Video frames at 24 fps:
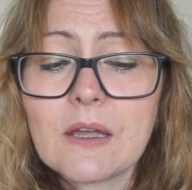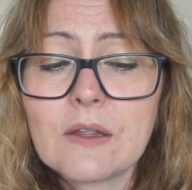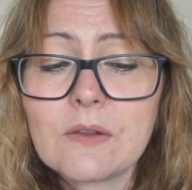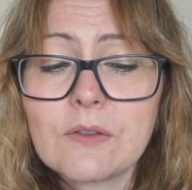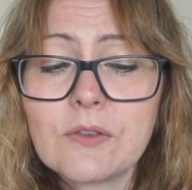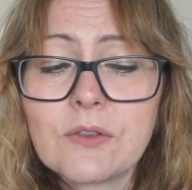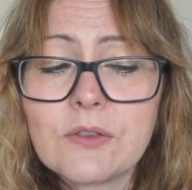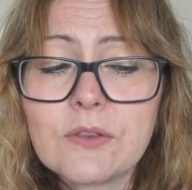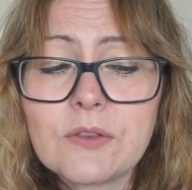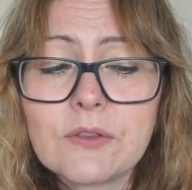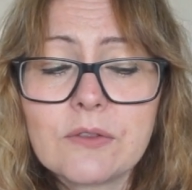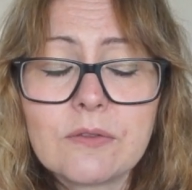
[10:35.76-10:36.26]
uh,
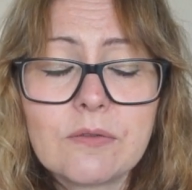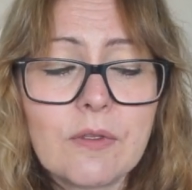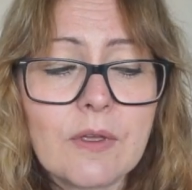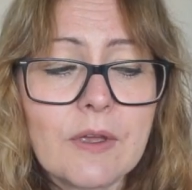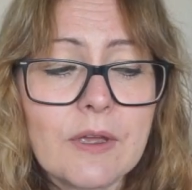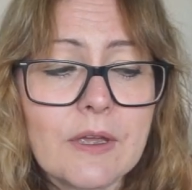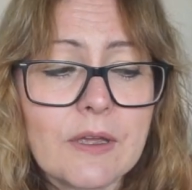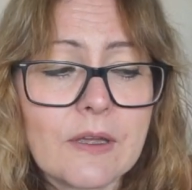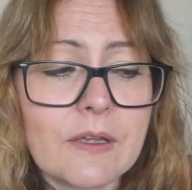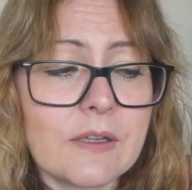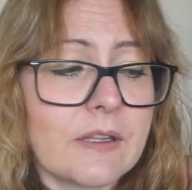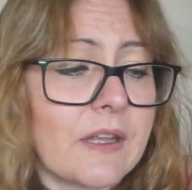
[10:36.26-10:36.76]

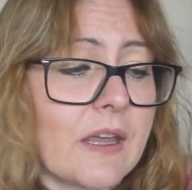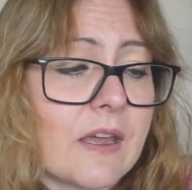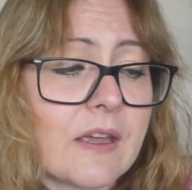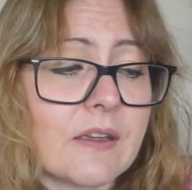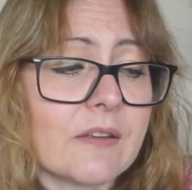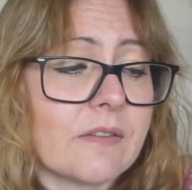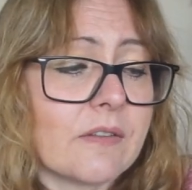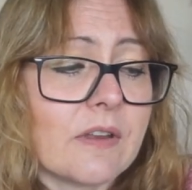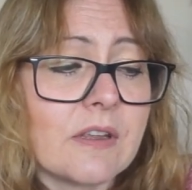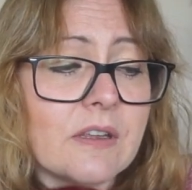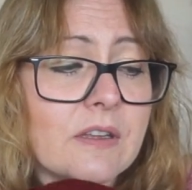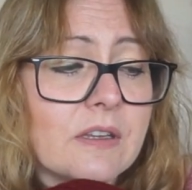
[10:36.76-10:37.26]

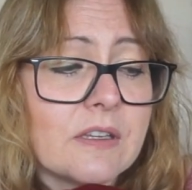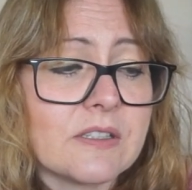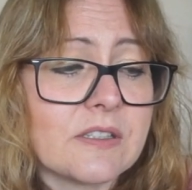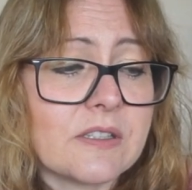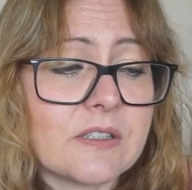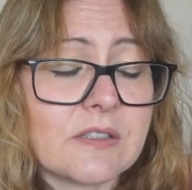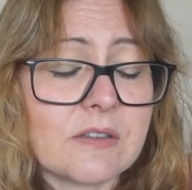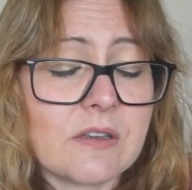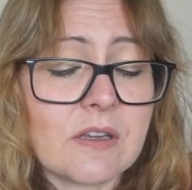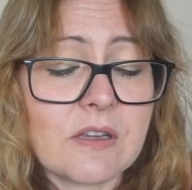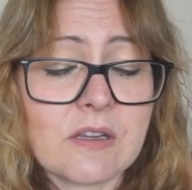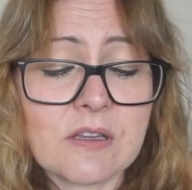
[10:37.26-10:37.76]
yeah, it
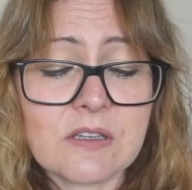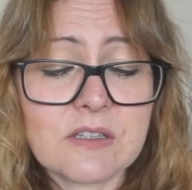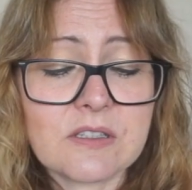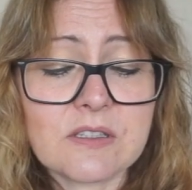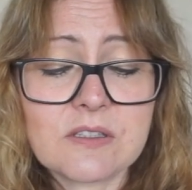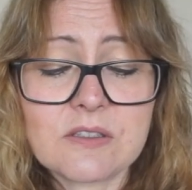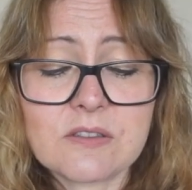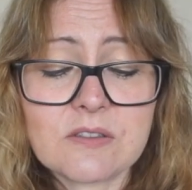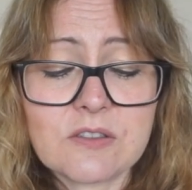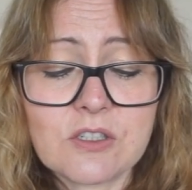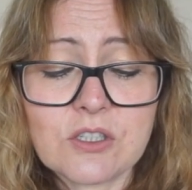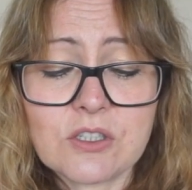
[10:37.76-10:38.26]
is, it
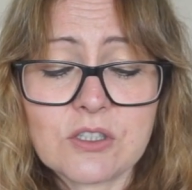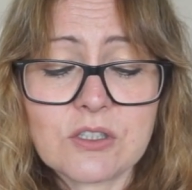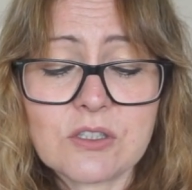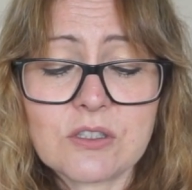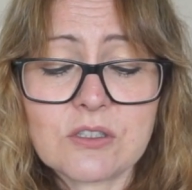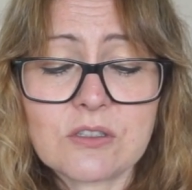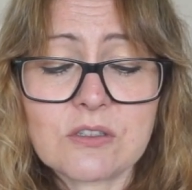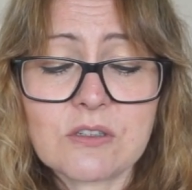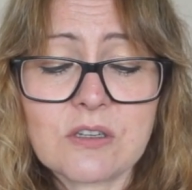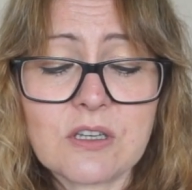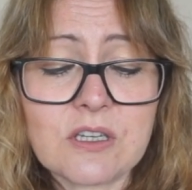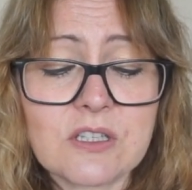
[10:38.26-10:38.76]
is
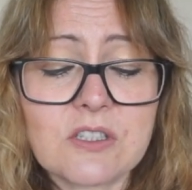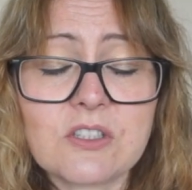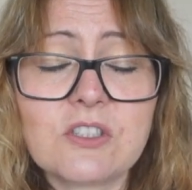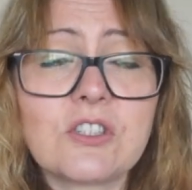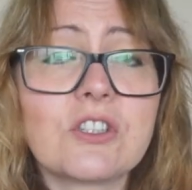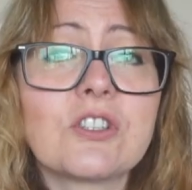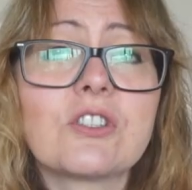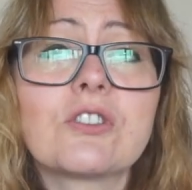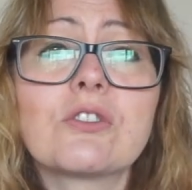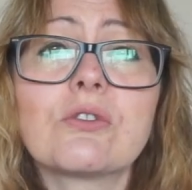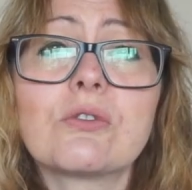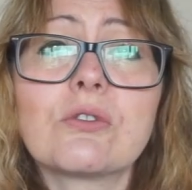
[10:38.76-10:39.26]
just, it's
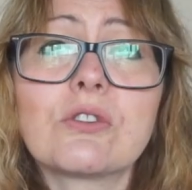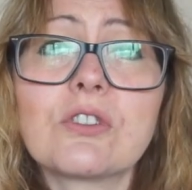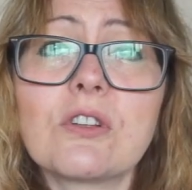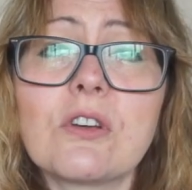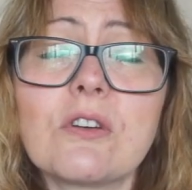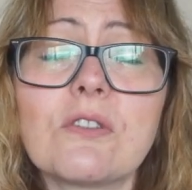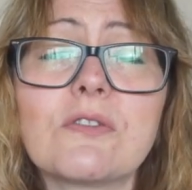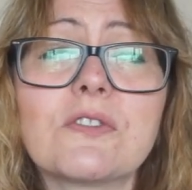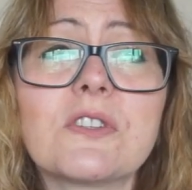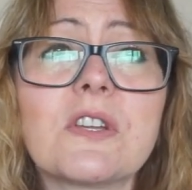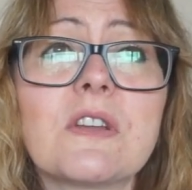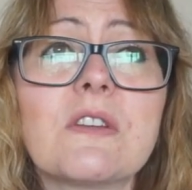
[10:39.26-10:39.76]
just so
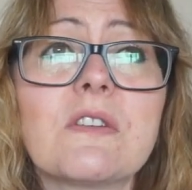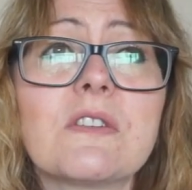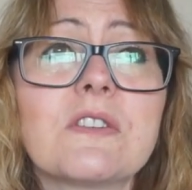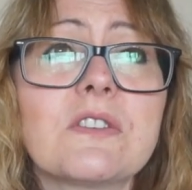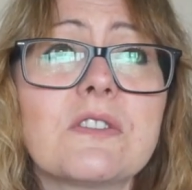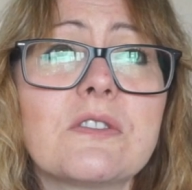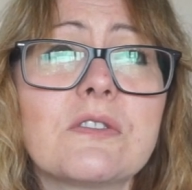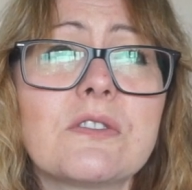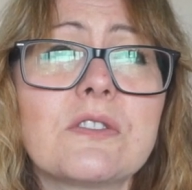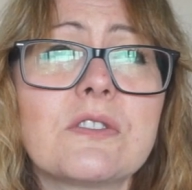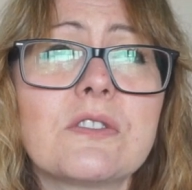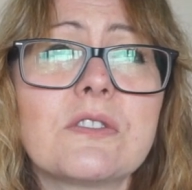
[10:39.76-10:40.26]
soft. It
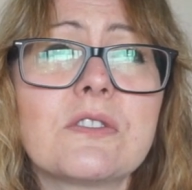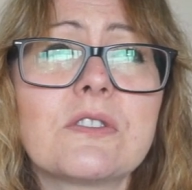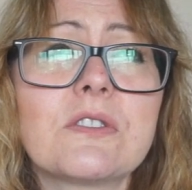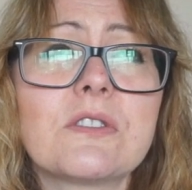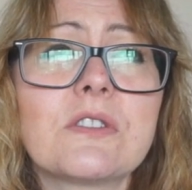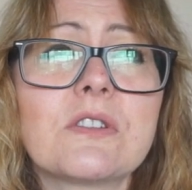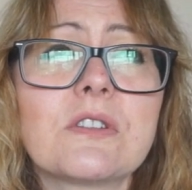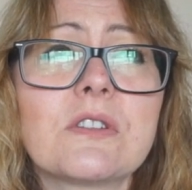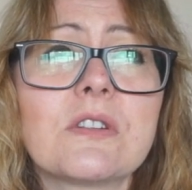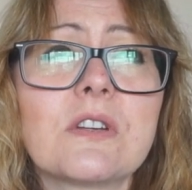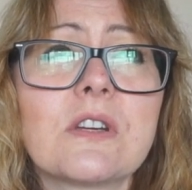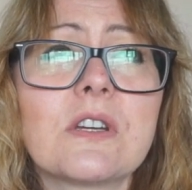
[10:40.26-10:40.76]

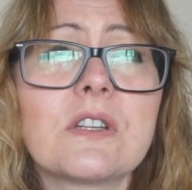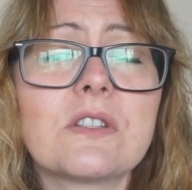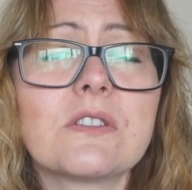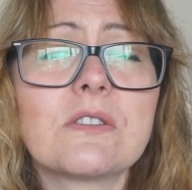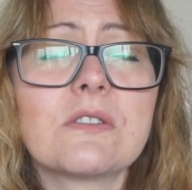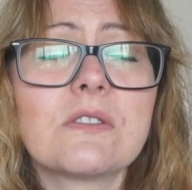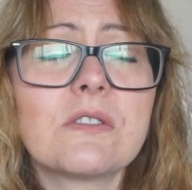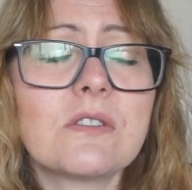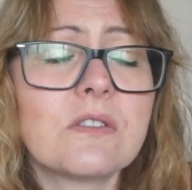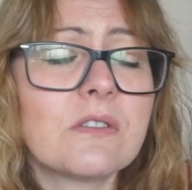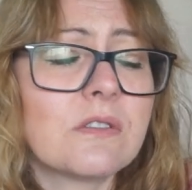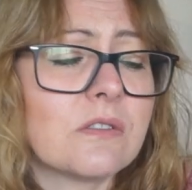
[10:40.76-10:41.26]
just, I
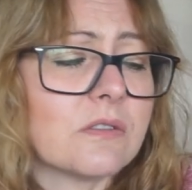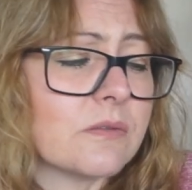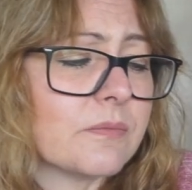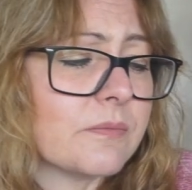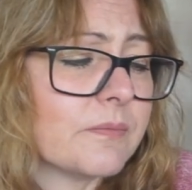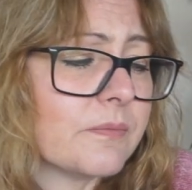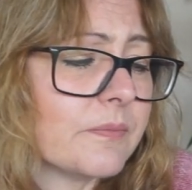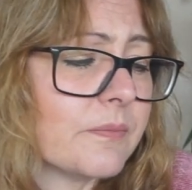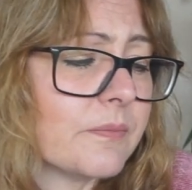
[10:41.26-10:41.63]
don't know.